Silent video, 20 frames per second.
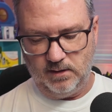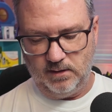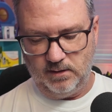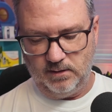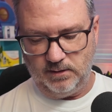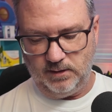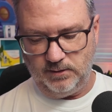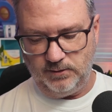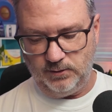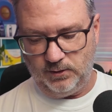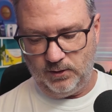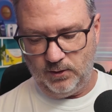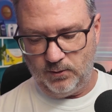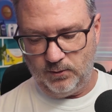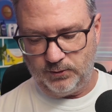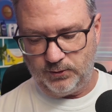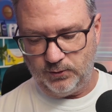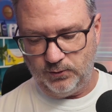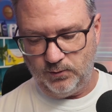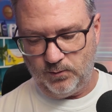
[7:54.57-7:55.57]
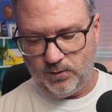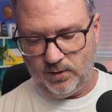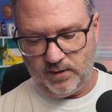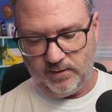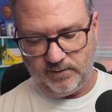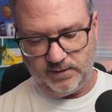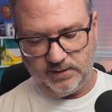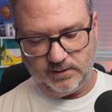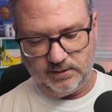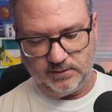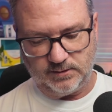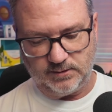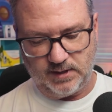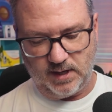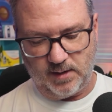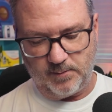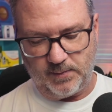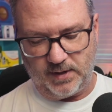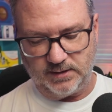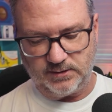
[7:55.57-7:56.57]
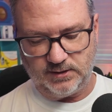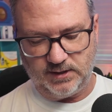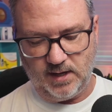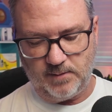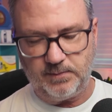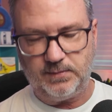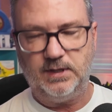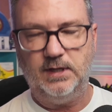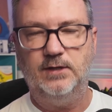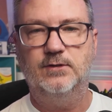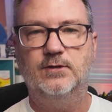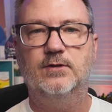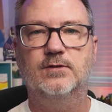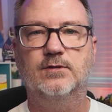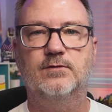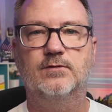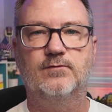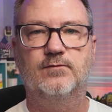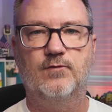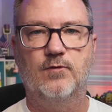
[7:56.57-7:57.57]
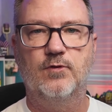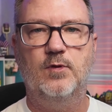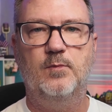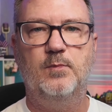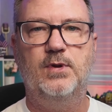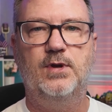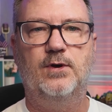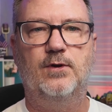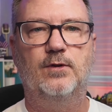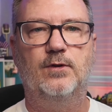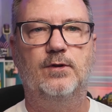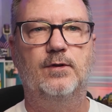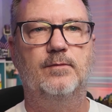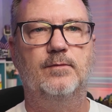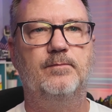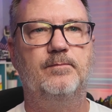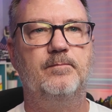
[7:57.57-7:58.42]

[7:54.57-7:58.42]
Then you go to one of the step-by-step teachers for the build.